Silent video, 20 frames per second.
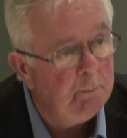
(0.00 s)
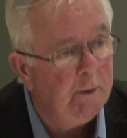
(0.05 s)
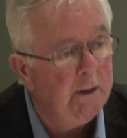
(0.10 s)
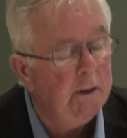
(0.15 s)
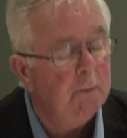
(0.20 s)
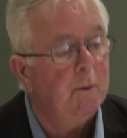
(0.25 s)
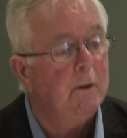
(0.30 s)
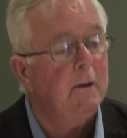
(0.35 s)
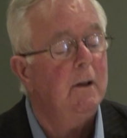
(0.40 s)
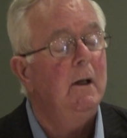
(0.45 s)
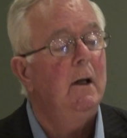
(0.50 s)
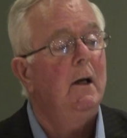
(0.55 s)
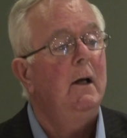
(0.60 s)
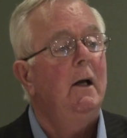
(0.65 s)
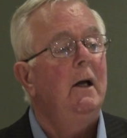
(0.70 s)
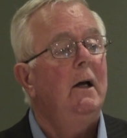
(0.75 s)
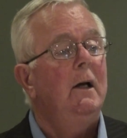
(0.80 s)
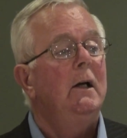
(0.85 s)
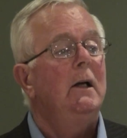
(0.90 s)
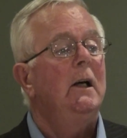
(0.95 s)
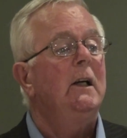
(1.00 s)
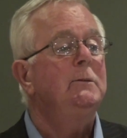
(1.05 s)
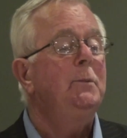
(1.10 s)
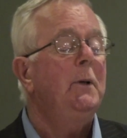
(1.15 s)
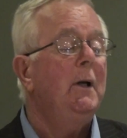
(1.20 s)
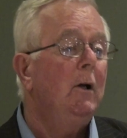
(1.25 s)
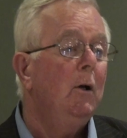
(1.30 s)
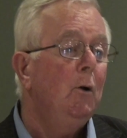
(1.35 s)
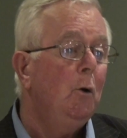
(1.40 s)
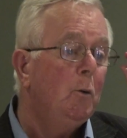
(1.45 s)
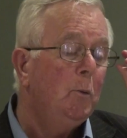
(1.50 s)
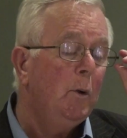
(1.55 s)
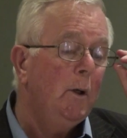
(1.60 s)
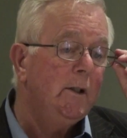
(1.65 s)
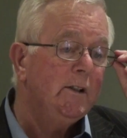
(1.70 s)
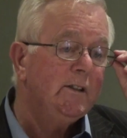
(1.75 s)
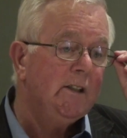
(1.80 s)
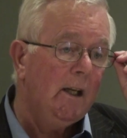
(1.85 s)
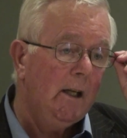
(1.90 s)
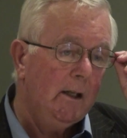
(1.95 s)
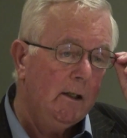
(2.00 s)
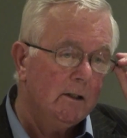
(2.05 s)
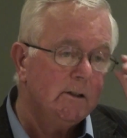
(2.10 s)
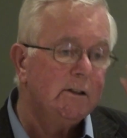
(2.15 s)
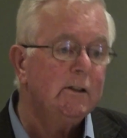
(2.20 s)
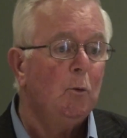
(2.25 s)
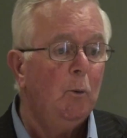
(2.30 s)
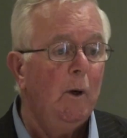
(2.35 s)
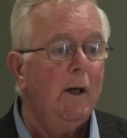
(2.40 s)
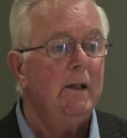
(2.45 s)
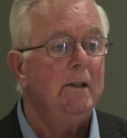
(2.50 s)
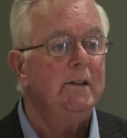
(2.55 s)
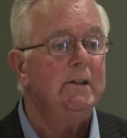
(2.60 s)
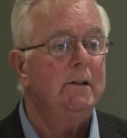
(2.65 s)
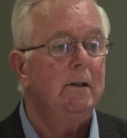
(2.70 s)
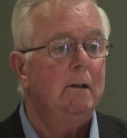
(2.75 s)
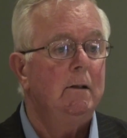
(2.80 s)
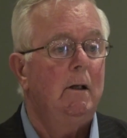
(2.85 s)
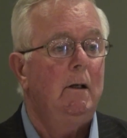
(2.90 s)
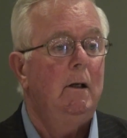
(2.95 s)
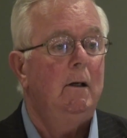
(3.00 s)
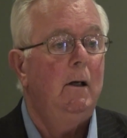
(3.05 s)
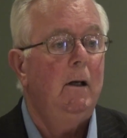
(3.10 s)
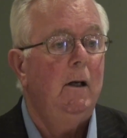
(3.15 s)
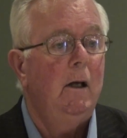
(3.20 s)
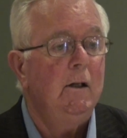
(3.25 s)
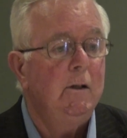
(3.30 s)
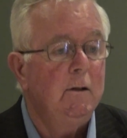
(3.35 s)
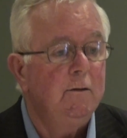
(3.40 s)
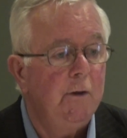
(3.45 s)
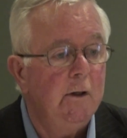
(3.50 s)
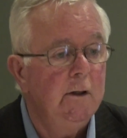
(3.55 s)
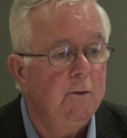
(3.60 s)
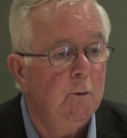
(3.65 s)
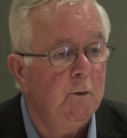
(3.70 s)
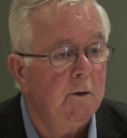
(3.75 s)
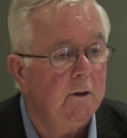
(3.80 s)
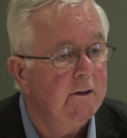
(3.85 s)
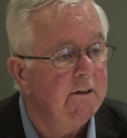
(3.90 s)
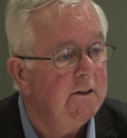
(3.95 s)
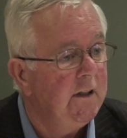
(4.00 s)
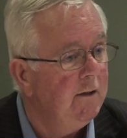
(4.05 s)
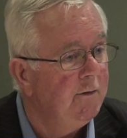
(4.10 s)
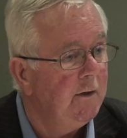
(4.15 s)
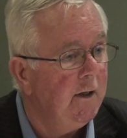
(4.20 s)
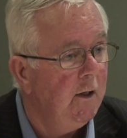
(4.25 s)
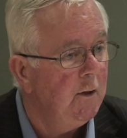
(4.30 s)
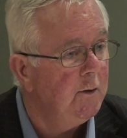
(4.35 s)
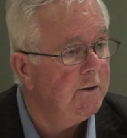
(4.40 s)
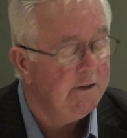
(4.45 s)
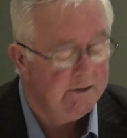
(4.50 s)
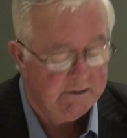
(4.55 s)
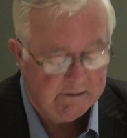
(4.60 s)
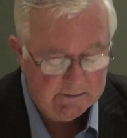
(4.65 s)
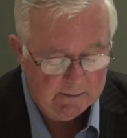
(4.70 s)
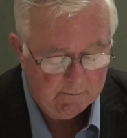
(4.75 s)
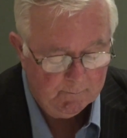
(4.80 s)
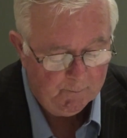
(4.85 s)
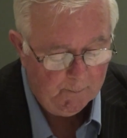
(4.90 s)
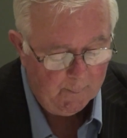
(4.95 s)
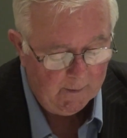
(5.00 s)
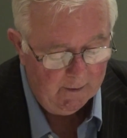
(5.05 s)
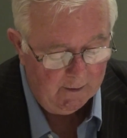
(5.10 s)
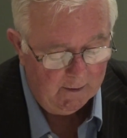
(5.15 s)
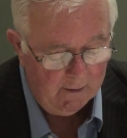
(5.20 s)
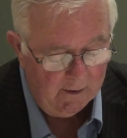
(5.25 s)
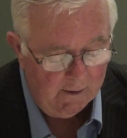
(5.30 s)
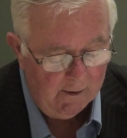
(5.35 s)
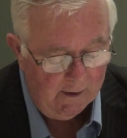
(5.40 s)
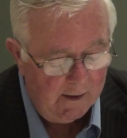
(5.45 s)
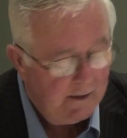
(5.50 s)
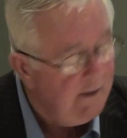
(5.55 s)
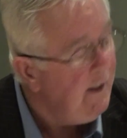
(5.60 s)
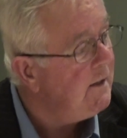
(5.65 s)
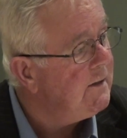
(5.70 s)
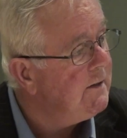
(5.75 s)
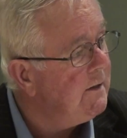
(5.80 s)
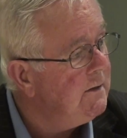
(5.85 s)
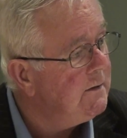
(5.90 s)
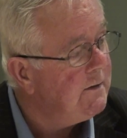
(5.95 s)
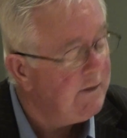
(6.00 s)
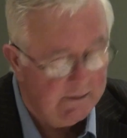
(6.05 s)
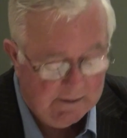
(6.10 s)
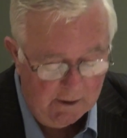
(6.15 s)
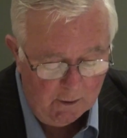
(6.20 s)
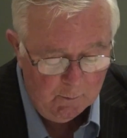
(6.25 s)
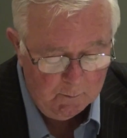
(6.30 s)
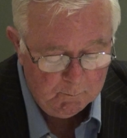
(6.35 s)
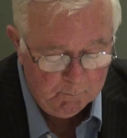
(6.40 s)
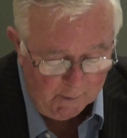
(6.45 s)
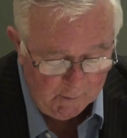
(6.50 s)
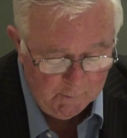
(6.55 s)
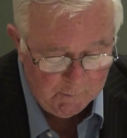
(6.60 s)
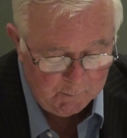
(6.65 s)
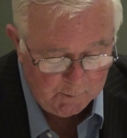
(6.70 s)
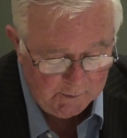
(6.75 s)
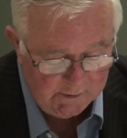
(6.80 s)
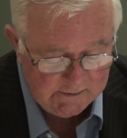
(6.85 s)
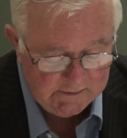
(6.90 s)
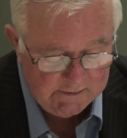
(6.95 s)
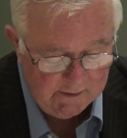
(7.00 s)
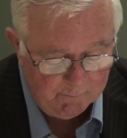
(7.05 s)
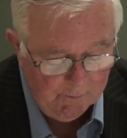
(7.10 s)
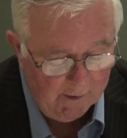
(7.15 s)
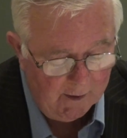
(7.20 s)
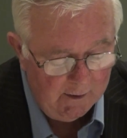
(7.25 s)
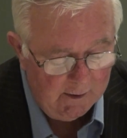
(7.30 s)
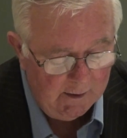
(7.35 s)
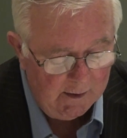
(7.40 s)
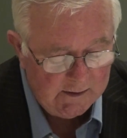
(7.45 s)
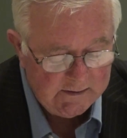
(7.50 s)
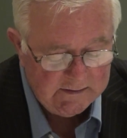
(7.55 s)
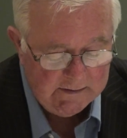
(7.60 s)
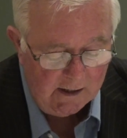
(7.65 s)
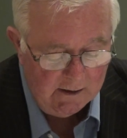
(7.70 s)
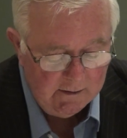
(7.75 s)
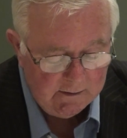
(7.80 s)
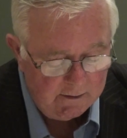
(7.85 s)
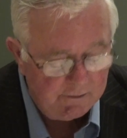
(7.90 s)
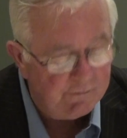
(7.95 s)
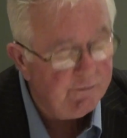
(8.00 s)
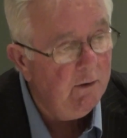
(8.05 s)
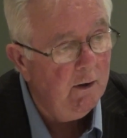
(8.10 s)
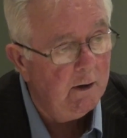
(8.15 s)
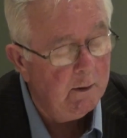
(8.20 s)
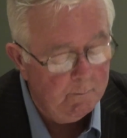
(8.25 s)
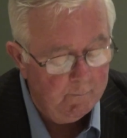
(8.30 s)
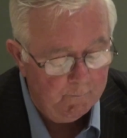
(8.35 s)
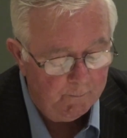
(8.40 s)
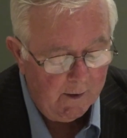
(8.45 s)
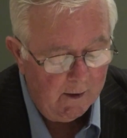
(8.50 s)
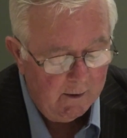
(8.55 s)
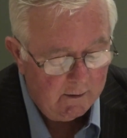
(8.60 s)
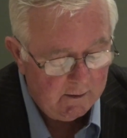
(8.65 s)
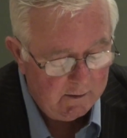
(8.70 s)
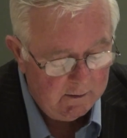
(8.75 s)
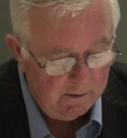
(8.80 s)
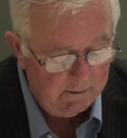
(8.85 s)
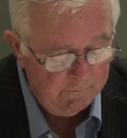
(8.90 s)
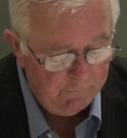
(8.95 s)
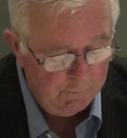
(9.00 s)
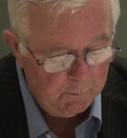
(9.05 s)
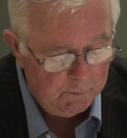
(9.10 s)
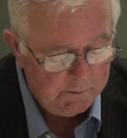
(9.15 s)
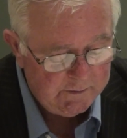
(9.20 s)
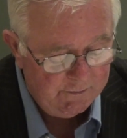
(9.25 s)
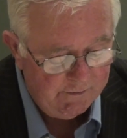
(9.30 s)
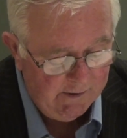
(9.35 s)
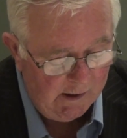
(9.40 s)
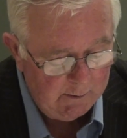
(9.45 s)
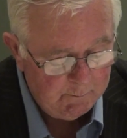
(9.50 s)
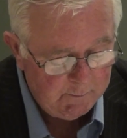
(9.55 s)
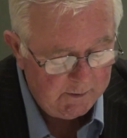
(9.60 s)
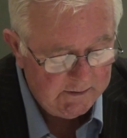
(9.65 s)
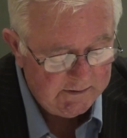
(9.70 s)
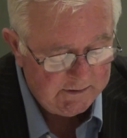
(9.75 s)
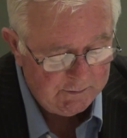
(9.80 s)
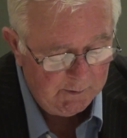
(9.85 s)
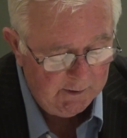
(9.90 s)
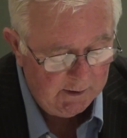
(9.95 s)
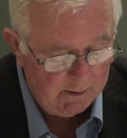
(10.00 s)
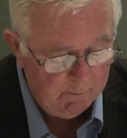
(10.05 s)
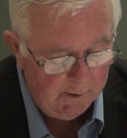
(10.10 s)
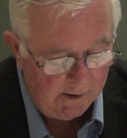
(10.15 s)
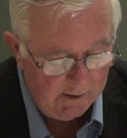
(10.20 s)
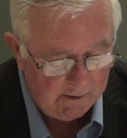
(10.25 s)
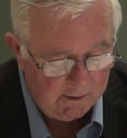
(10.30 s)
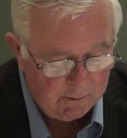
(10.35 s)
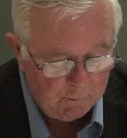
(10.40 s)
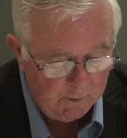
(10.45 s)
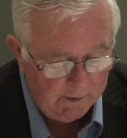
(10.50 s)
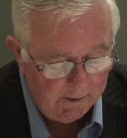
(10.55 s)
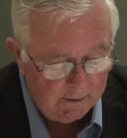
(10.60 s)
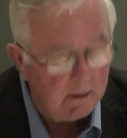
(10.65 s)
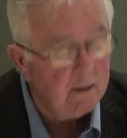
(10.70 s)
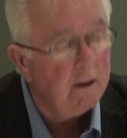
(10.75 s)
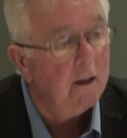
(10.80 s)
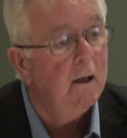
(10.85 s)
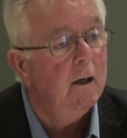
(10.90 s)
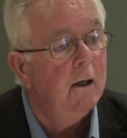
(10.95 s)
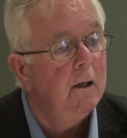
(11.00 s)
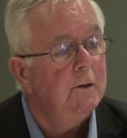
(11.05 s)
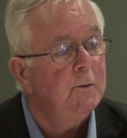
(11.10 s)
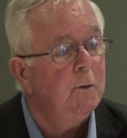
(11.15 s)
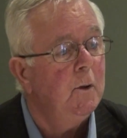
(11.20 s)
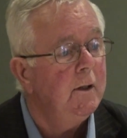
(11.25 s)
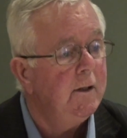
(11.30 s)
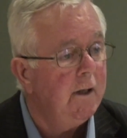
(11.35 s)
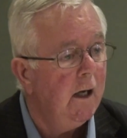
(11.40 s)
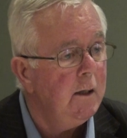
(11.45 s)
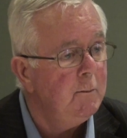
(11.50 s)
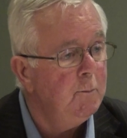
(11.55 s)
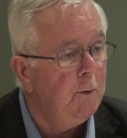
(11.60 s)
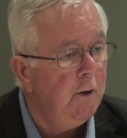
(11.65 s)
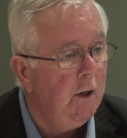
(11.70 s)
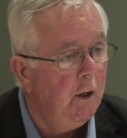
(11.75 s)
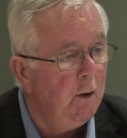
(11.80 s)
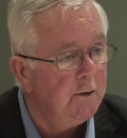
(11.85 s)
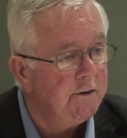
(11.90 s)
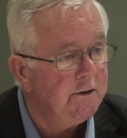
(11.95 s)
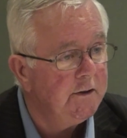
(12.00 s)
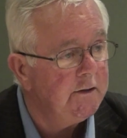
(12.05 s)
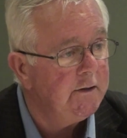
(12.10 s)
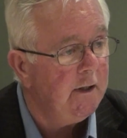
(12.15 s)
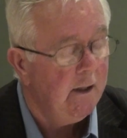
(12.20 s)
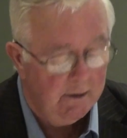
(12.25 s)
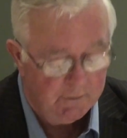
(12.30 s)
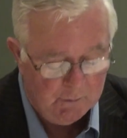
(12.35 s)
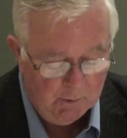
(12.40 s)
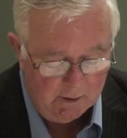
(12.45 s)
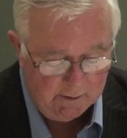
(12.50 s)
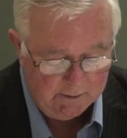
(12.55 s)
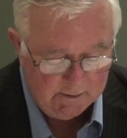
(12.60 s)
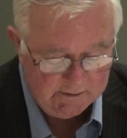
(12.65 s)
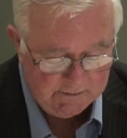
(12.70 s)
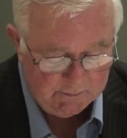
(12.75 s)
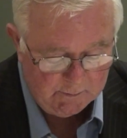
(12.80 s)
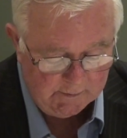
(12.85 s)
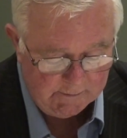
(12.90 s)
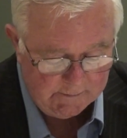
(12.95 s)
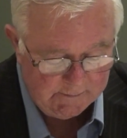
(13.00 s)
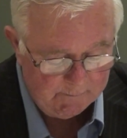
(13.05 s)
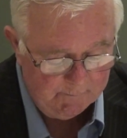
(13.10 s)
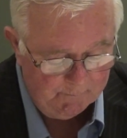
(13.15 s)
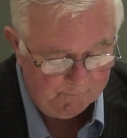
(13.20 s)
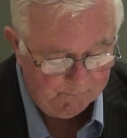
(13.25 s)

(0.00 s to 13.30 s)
people, as we colloquially say, squares into 507 houses. In essence, the town boundaries extended from the confluence of Hampton Street and Market Green to the Tambo houses in Drogheda Street.